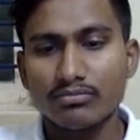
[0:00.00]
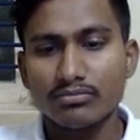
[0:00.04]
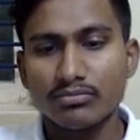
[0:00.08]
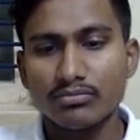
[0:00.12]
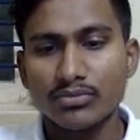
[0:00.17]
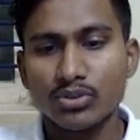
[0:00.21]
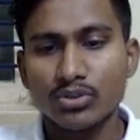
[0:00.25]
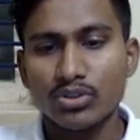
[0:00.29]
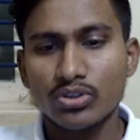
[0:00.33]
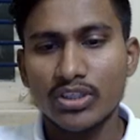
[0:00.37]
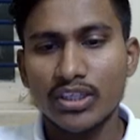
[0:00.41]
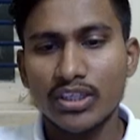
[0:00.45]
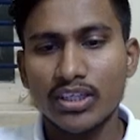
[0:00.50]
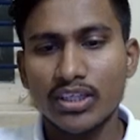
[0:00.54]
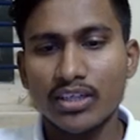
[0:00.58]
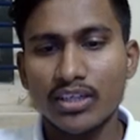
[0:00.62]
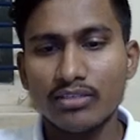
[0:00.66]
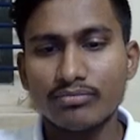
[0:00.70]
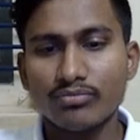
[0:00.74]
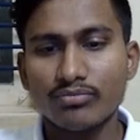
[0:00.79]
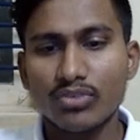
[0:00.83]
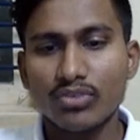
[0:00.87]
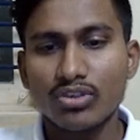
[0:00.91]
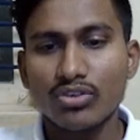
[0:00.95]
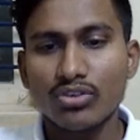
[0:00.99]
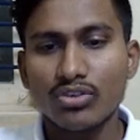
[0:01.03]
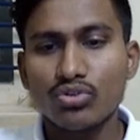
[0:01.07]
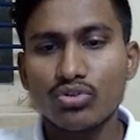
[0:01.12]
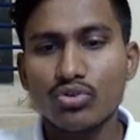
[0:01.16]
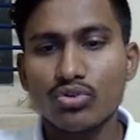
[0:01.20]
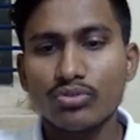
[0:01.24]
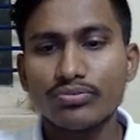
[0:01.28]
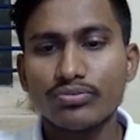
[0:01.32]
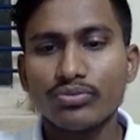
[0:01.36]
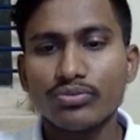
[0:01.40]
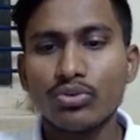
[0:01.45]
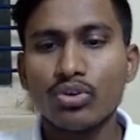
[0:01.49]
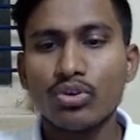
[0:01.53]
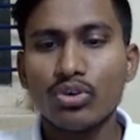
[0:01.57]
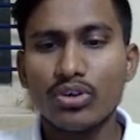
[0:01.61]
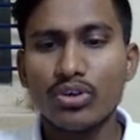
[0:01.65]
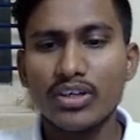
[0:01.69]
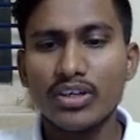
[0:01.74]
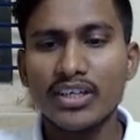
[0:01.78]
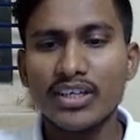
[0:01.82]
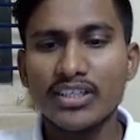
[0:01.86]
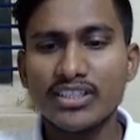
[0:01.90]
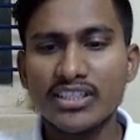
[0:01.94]
Okay na? So 4
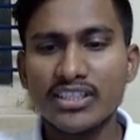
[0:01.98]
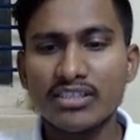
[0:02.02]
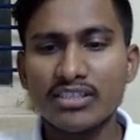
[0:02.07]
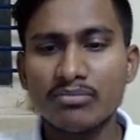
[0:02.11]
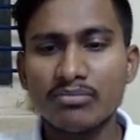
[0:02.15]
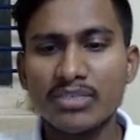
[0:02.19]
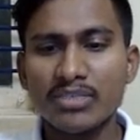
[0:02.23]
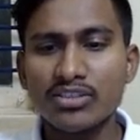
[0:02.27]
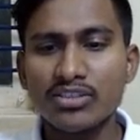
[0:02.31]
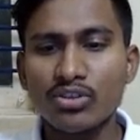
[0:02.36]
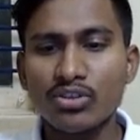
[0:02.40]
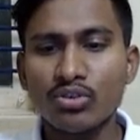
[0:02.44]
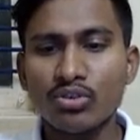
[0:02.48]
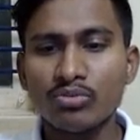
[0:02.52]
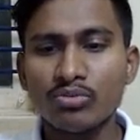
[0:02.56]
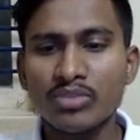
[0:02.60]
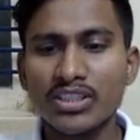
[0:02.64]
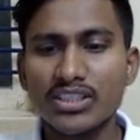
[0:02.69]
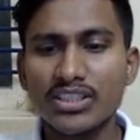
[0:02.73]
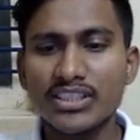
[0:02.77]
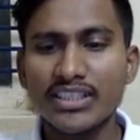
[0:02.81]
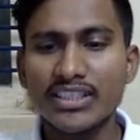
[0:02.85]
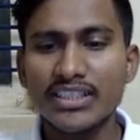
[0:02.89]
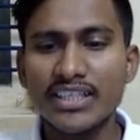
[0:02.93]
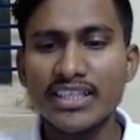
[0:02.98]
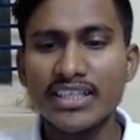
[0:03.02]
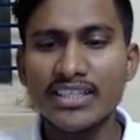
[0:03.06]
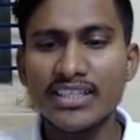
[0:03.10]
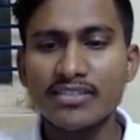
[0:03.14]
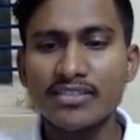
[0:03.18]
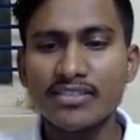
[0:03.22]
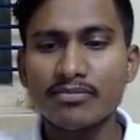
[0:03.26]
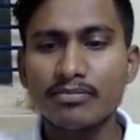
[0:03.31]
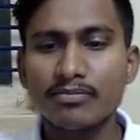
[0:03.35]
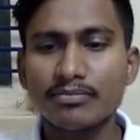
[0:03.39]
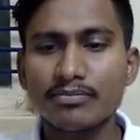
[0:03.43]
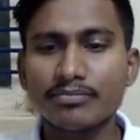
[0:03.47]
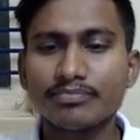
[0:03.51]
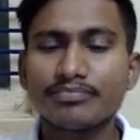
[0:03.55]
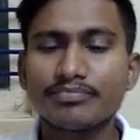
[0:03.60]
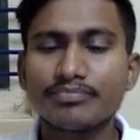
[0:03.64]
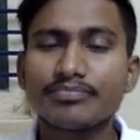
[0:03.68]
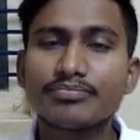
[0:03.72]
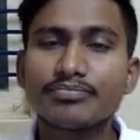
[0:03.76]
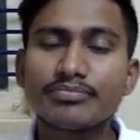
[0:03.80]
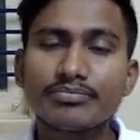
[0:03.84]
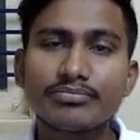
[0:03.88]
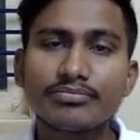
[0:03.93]
dozen means how much it is?
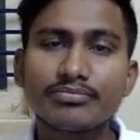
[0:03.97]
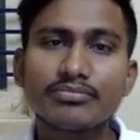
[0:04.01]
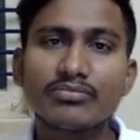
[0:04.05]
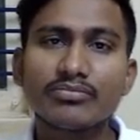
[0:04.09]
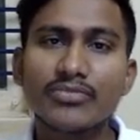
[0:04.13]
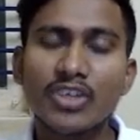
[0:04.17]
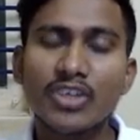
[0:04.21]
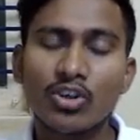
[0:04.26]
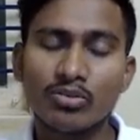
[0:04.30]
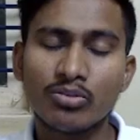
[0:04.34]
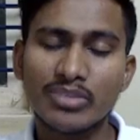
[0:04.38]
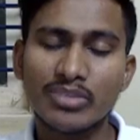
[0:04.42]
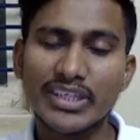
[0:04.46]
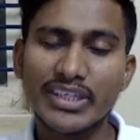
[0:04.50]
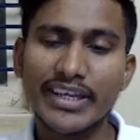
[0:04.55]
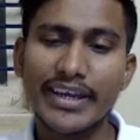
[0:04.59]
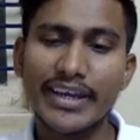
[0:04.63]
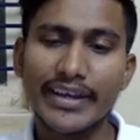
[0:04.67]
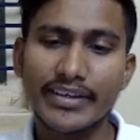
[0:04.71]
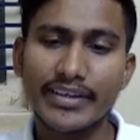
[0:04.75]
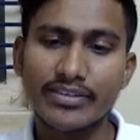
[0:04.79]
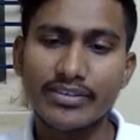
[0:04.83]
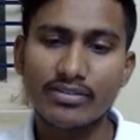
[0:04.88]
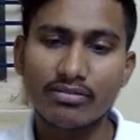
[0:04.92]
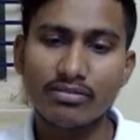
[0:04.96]
How many eggs?